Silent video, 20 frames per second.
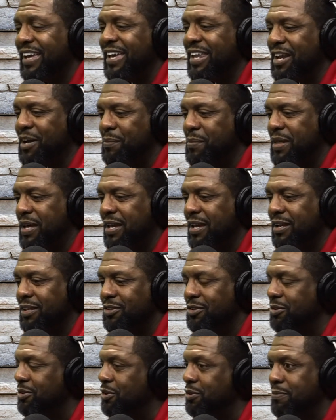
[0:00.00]
And I'm like,
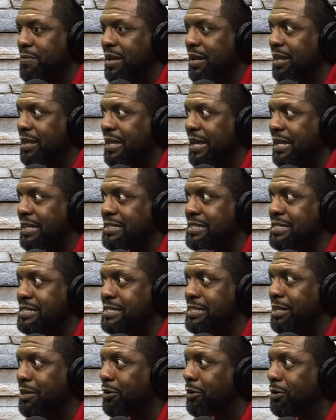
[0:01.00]
dude, you're making like
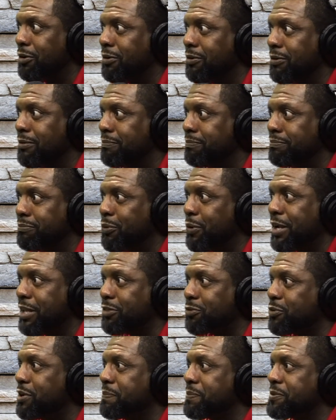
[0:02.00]

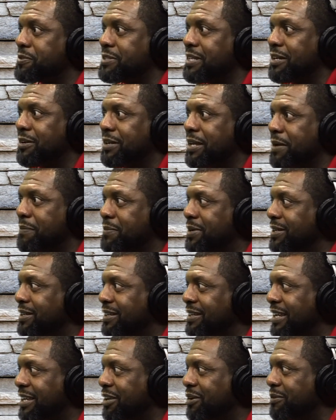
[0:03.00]
0.3% on that money.
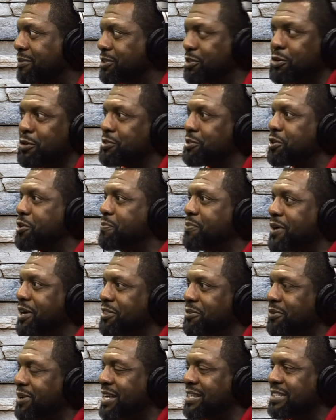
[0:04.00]
Like
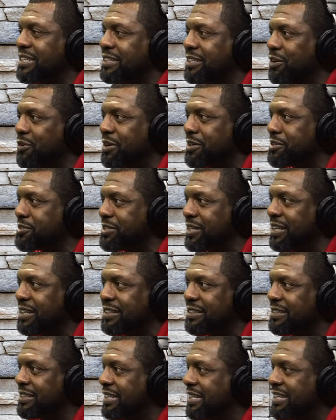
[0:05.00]
0.3. I said, do you
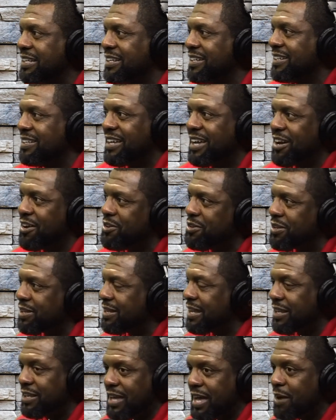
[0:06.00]
understand how you can
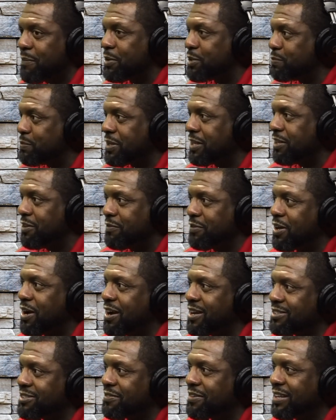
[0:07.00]
like how much money you've
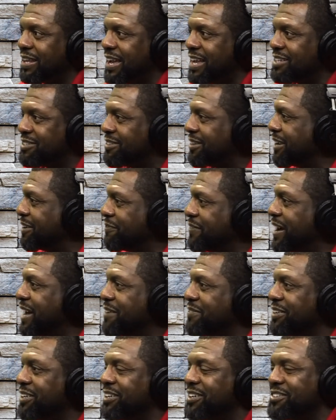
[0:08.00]
lost over the last like
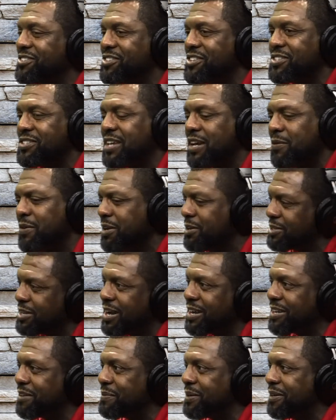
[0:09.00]
5 years? She's like, what are you
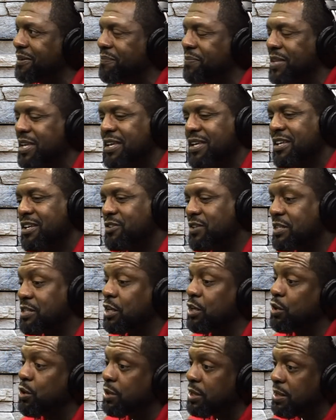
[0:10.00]
talking about? So I
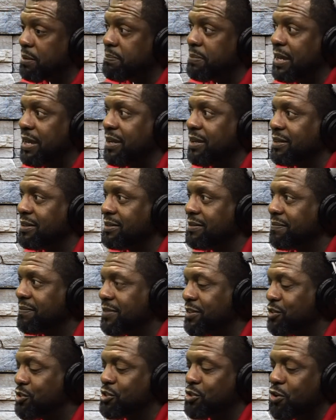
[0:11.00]
said, go to your bank,
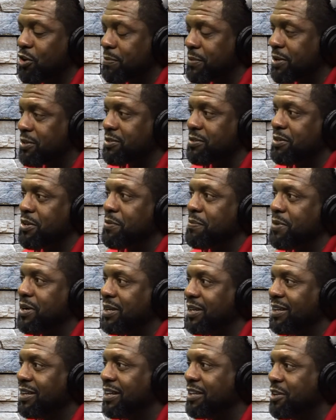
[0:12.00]
show them your
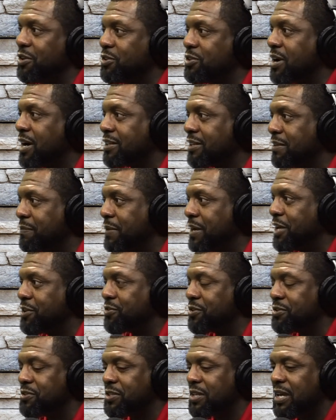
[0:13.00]
money, and you talk to the
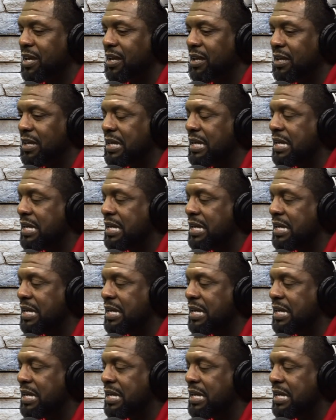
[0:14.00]
manager and say,